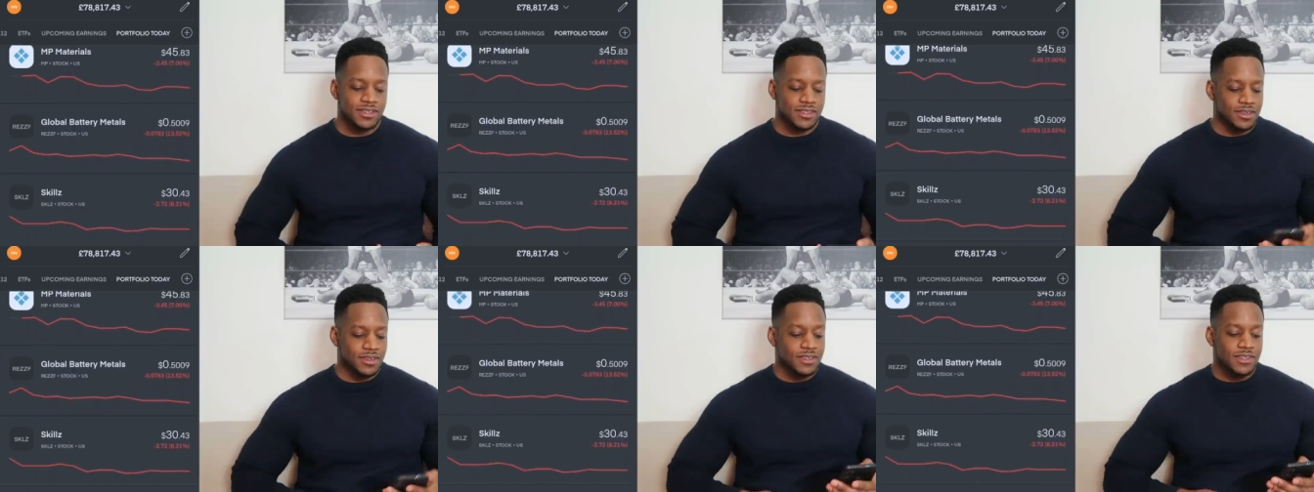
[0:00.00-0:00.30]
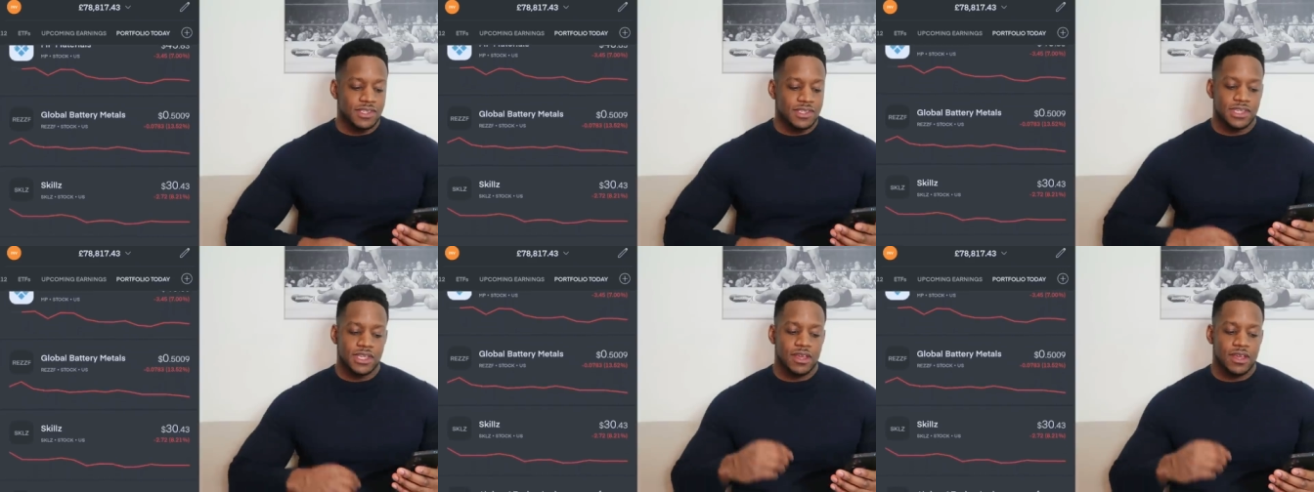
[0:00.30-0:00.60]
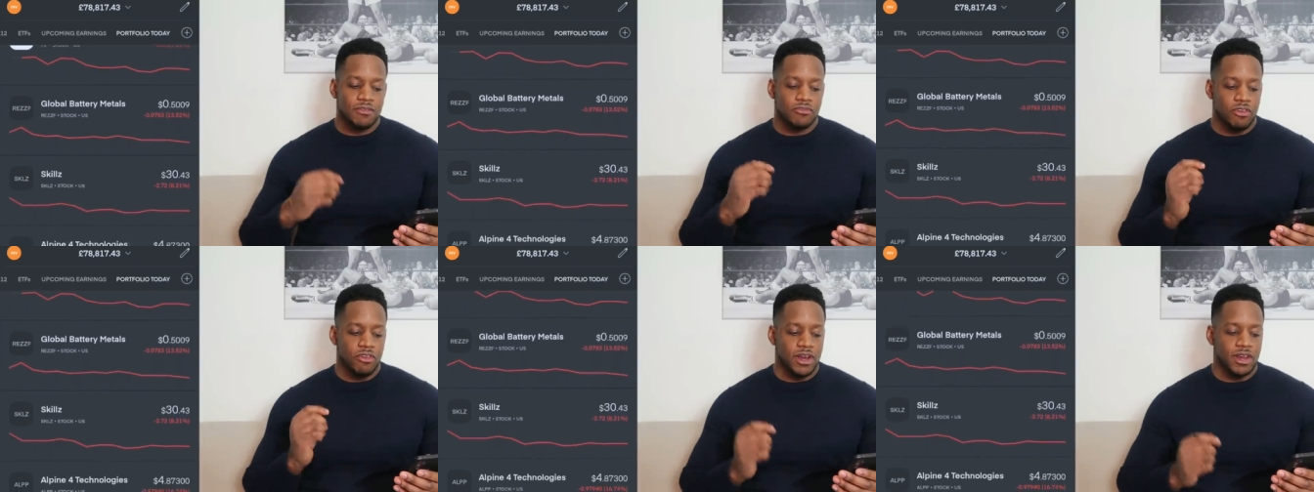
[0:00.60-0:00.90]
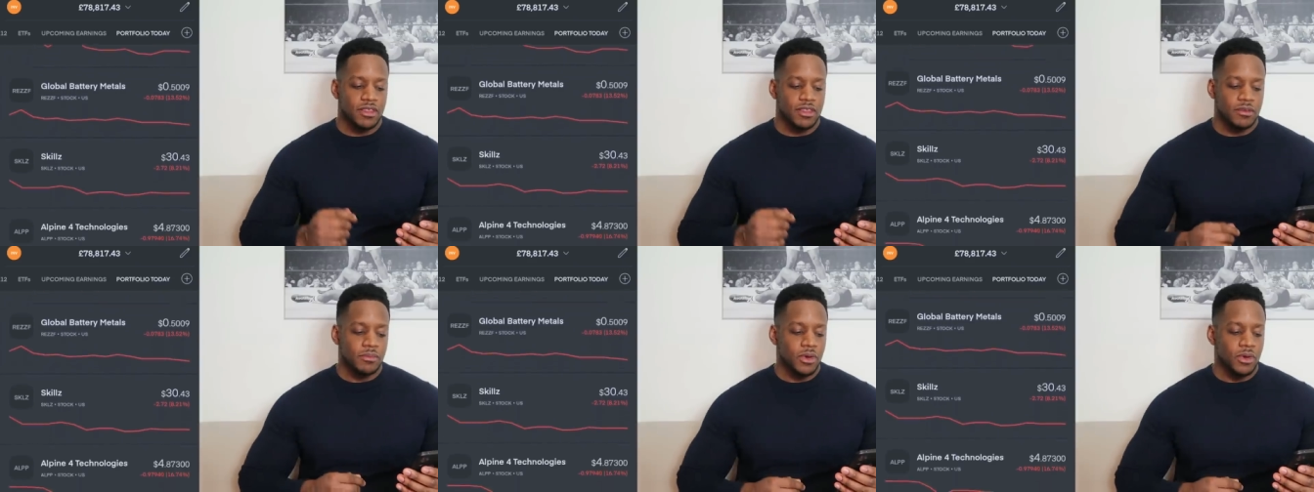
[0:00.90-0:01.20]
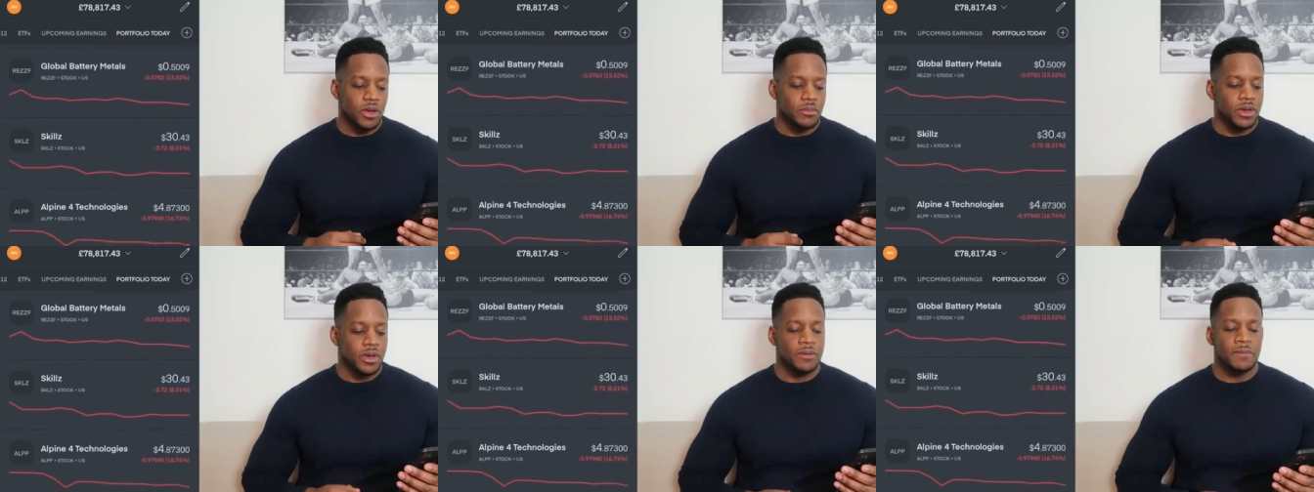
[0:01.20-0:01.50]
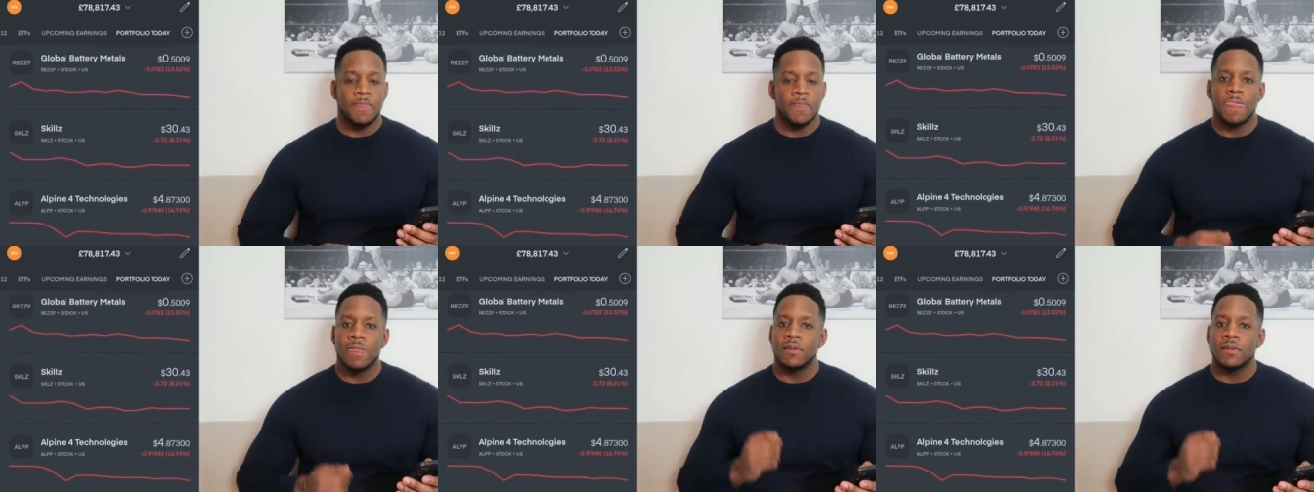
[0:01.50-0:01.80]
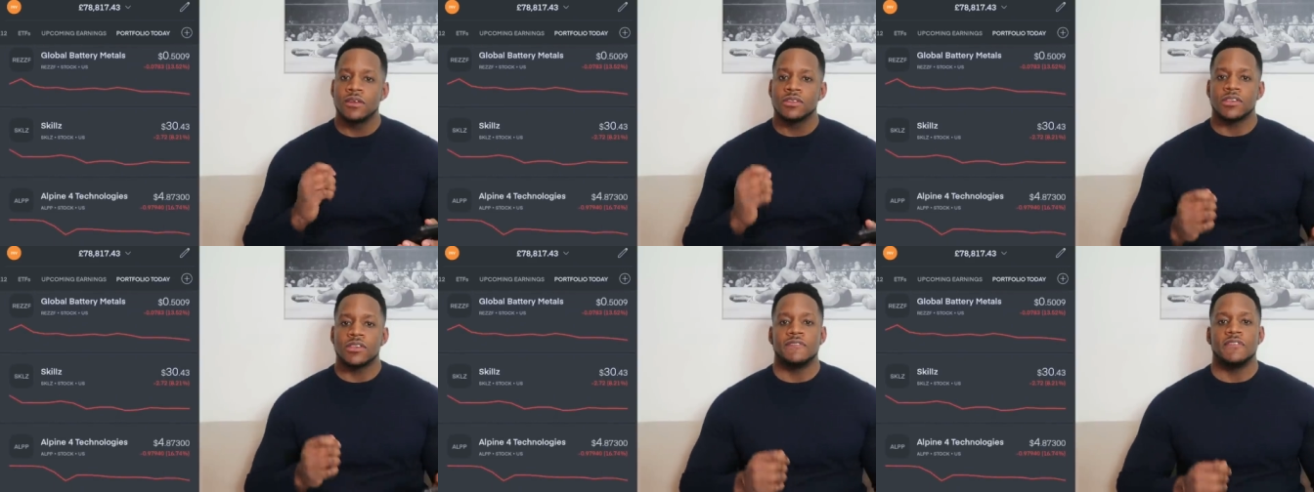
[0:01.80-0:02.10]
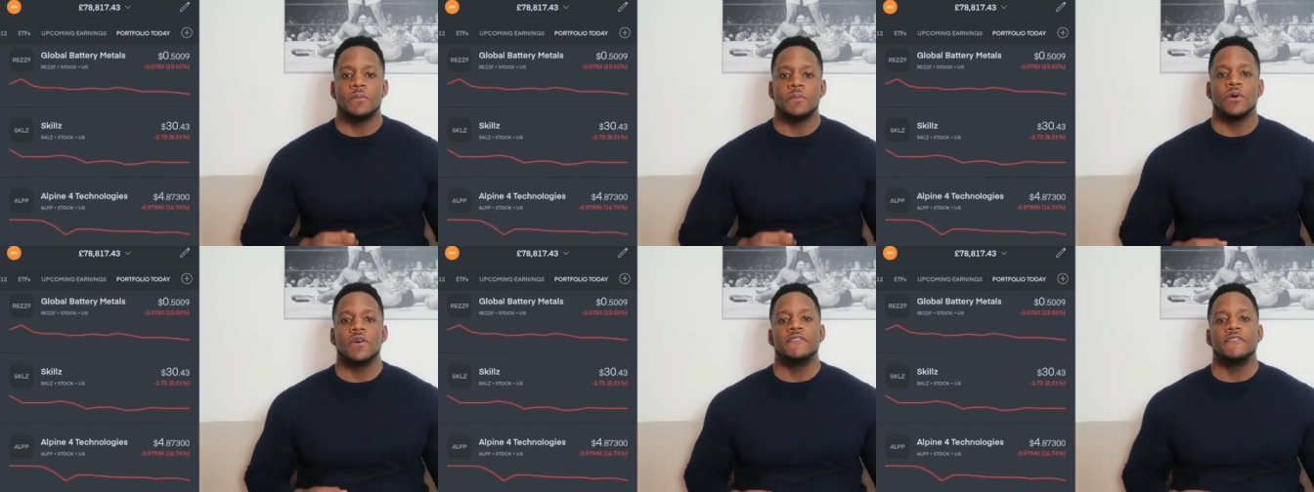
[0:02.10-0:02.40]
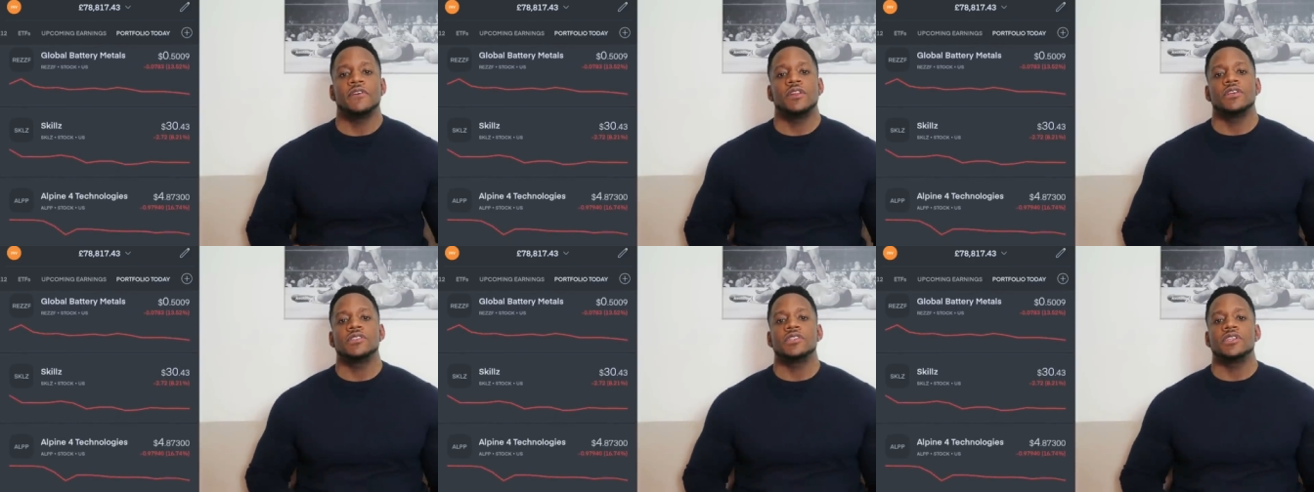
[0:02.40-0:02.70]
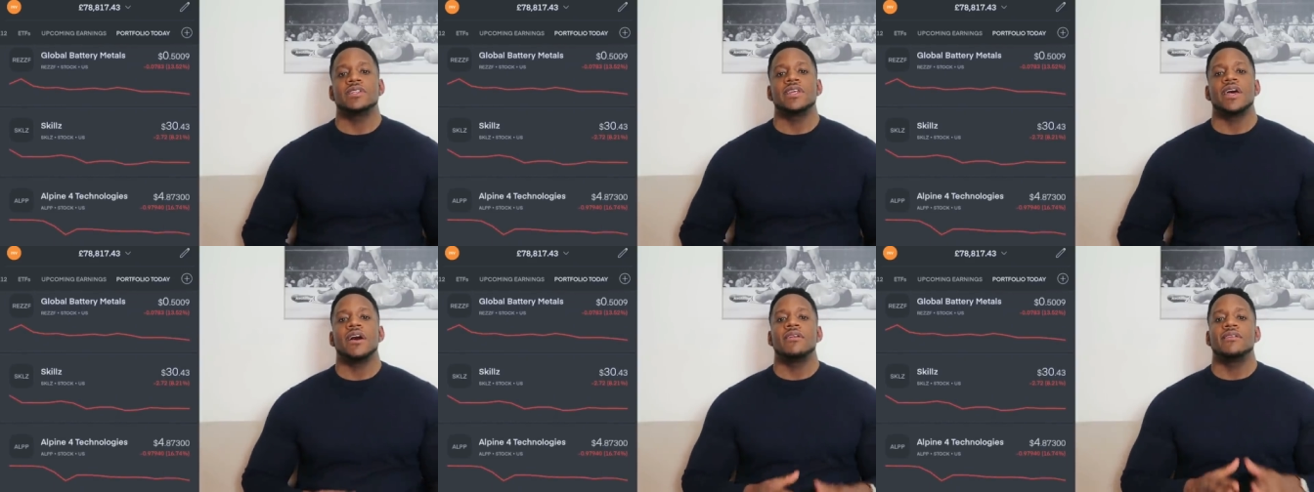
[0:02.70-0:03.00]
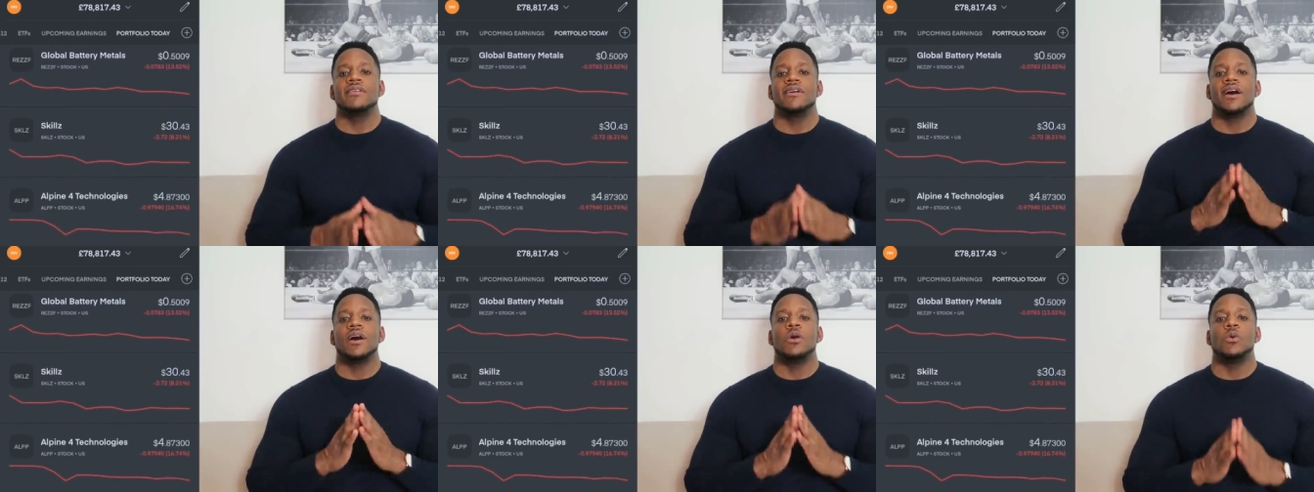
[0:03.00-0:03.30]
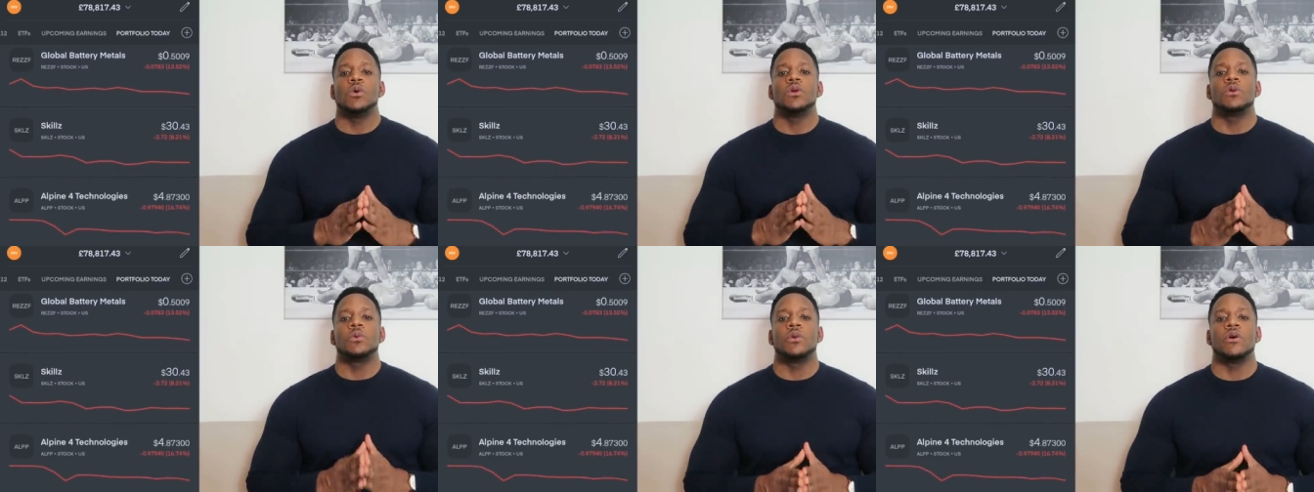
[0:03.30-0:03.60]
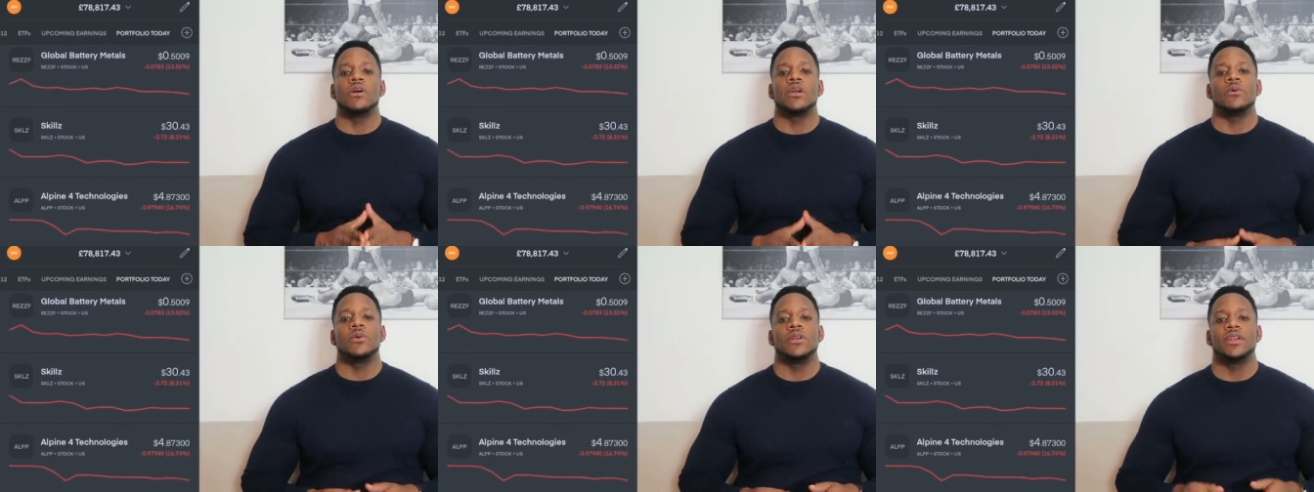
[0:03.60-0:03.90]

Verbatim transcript: it's a sea of red at the moment, so if your portfolios are down, I wouldn't worry.